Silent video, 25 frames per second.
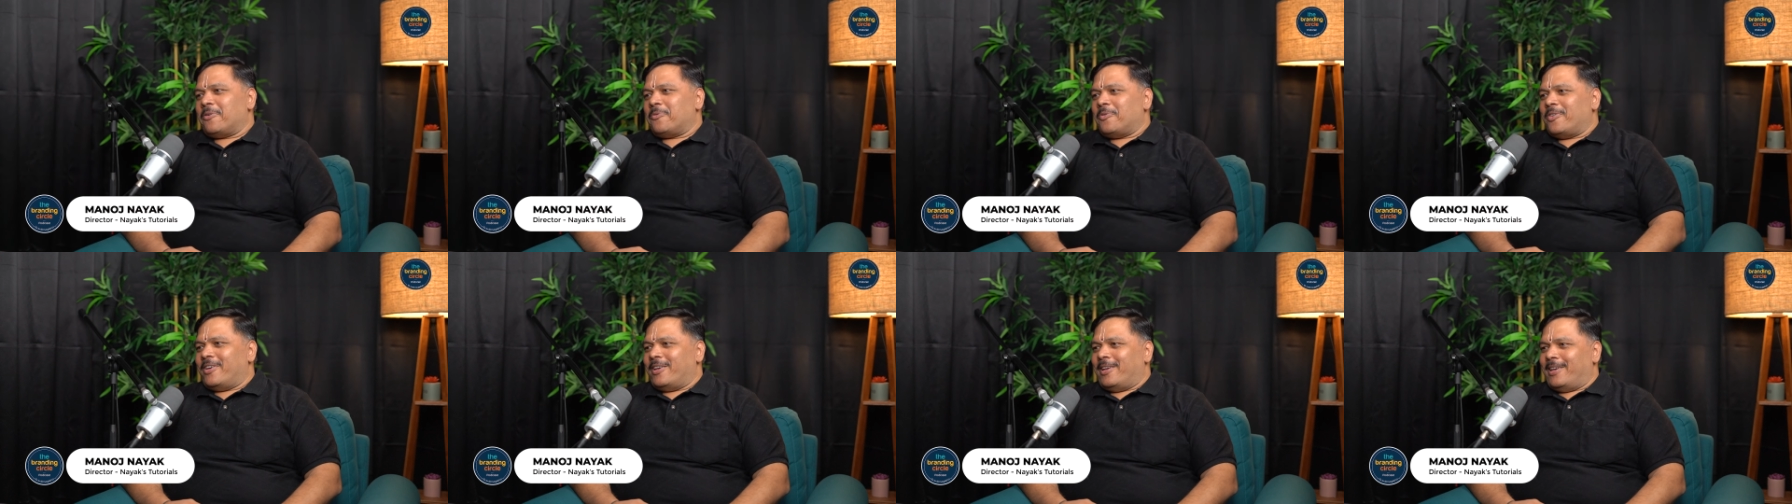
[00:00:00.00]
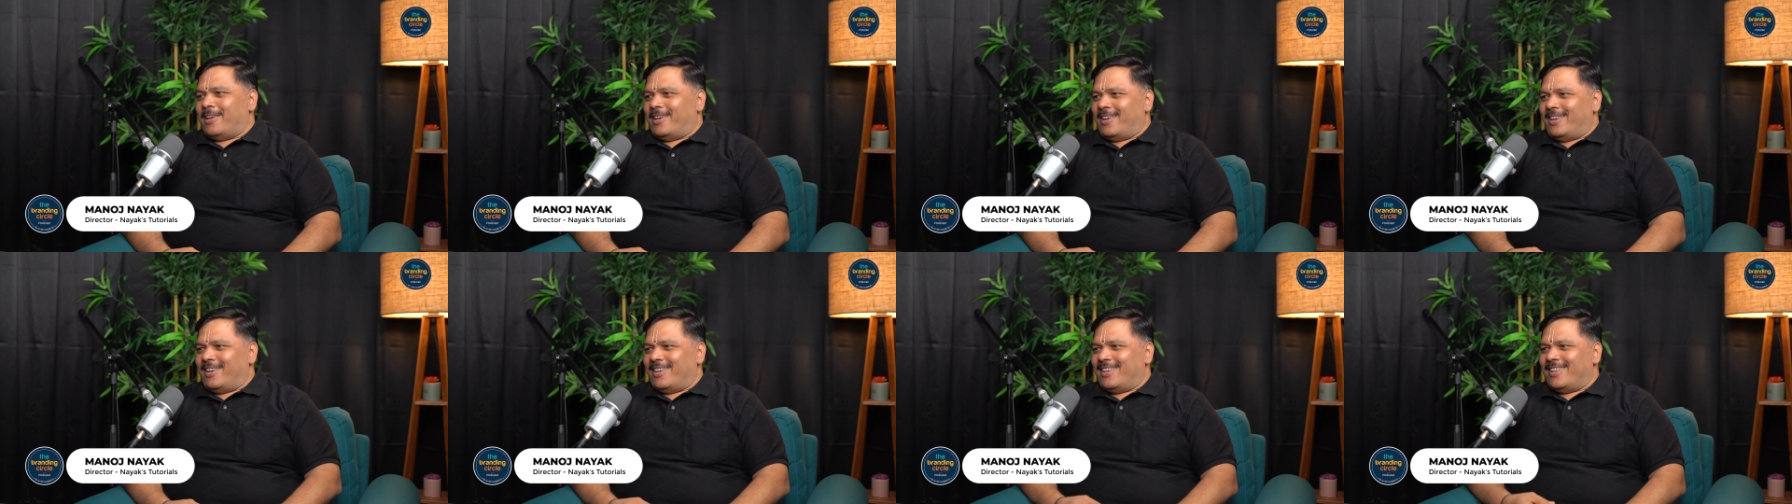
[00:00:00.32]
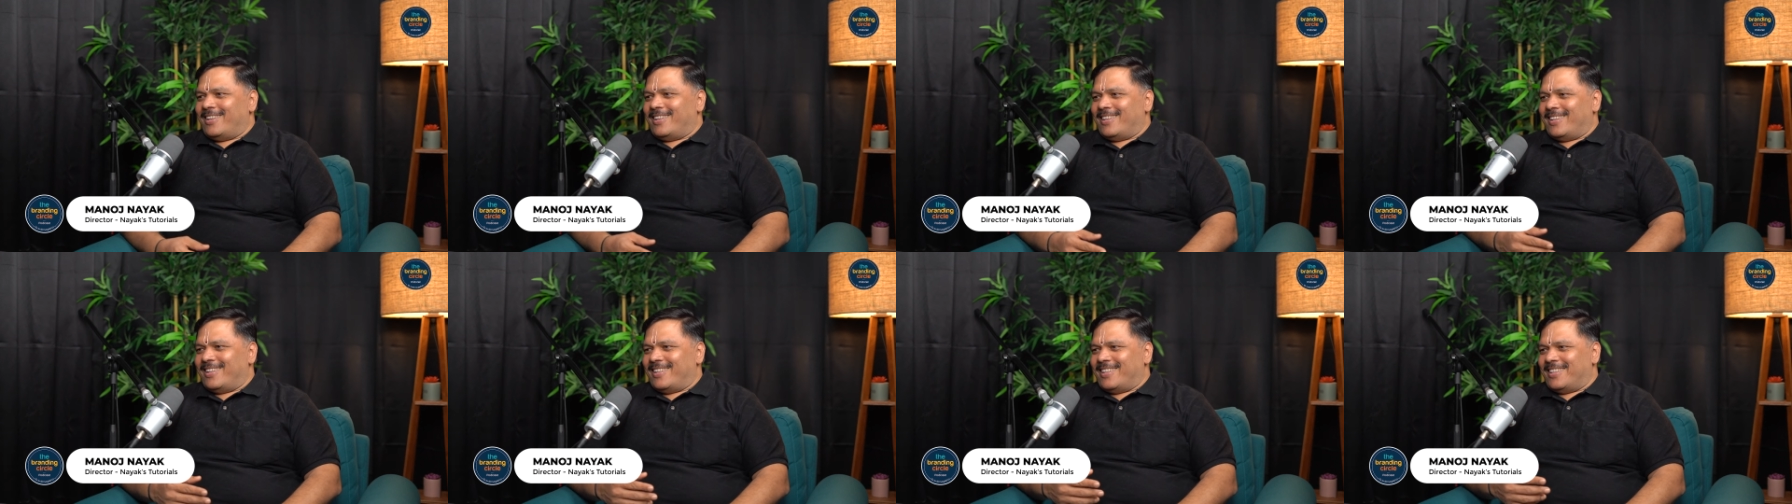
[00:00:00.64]
me
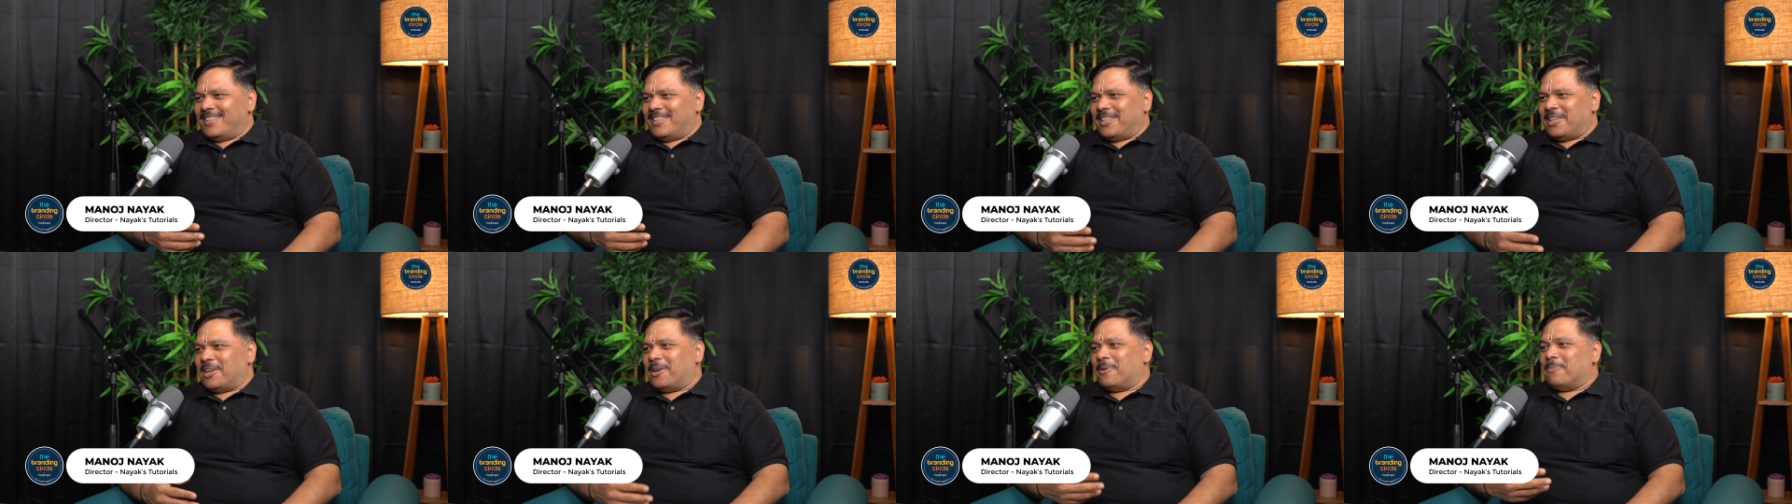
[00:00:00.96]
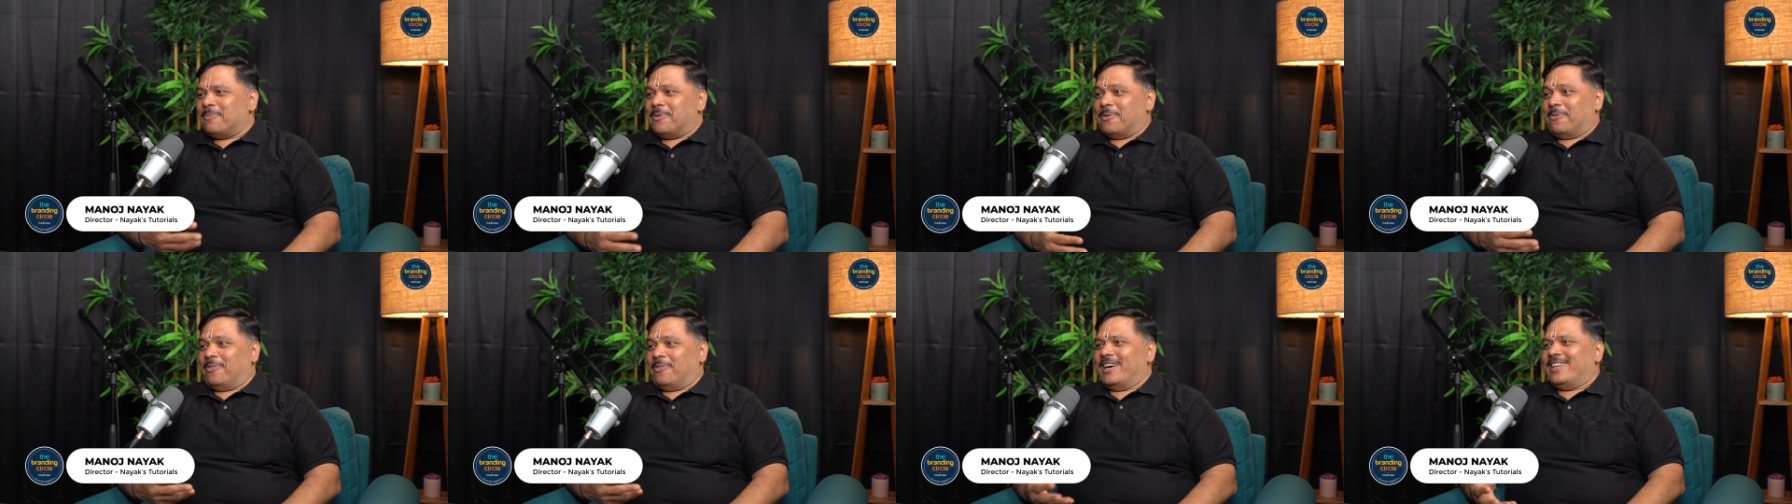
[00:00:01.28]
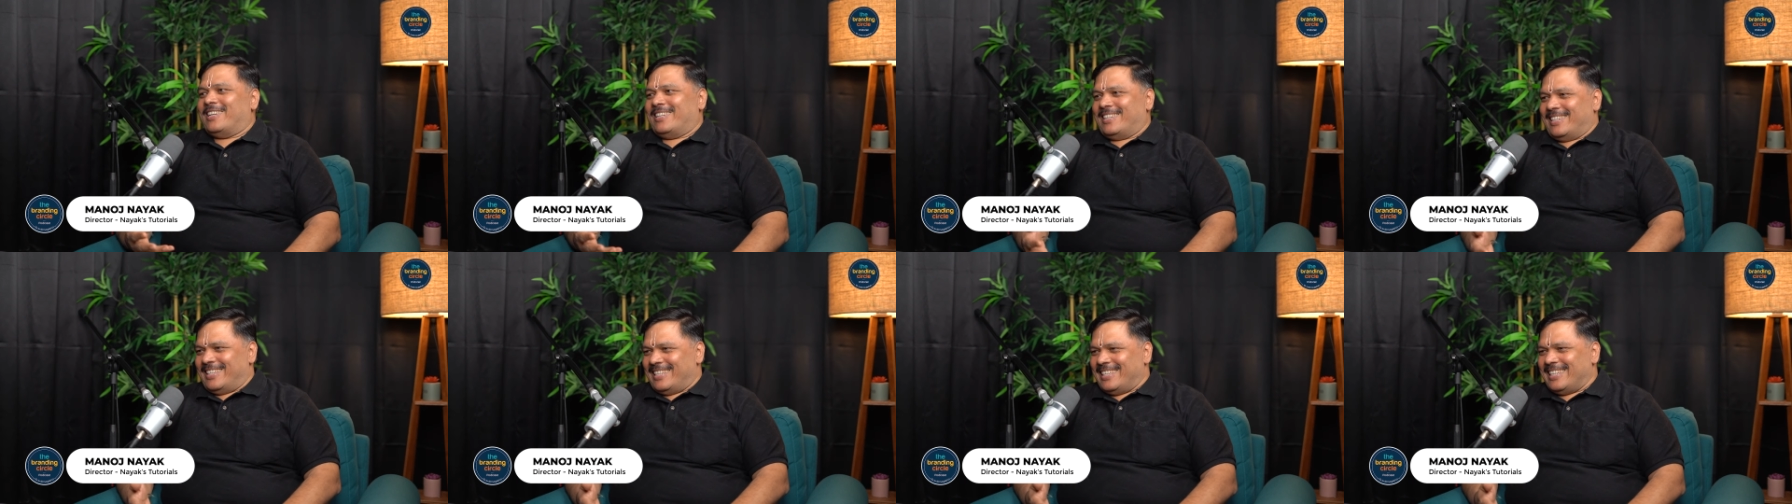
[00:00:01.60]
the number
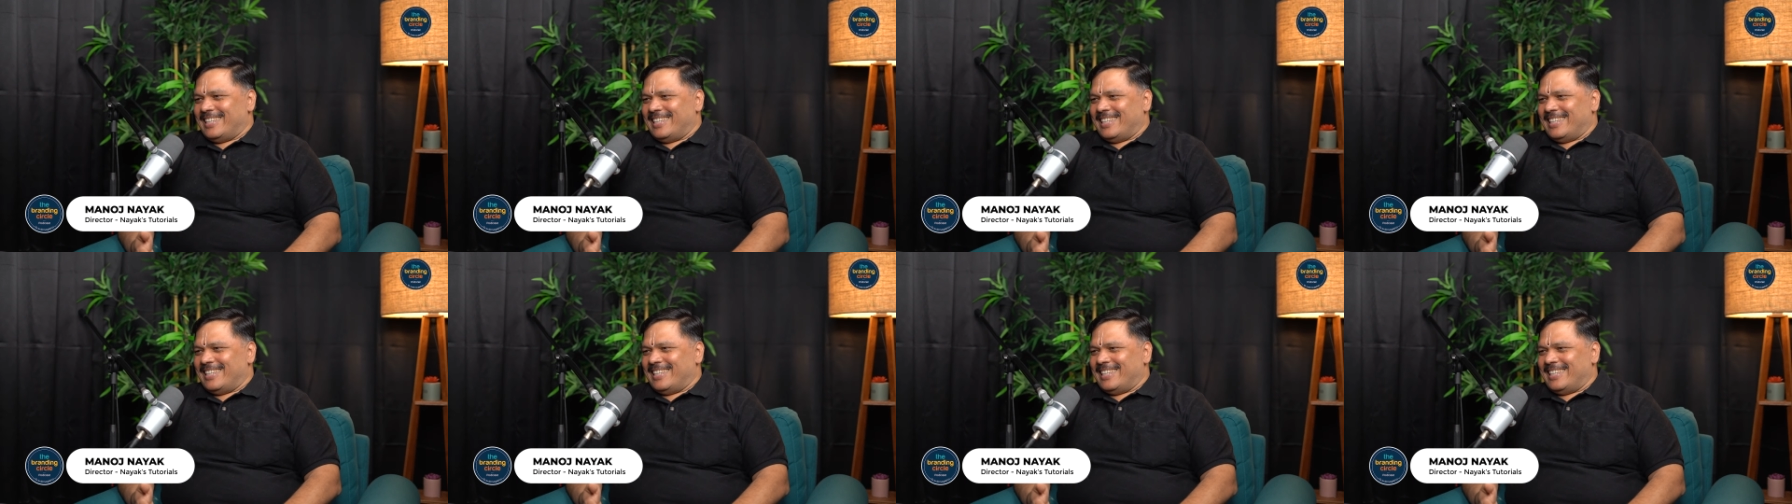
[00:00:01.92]
one.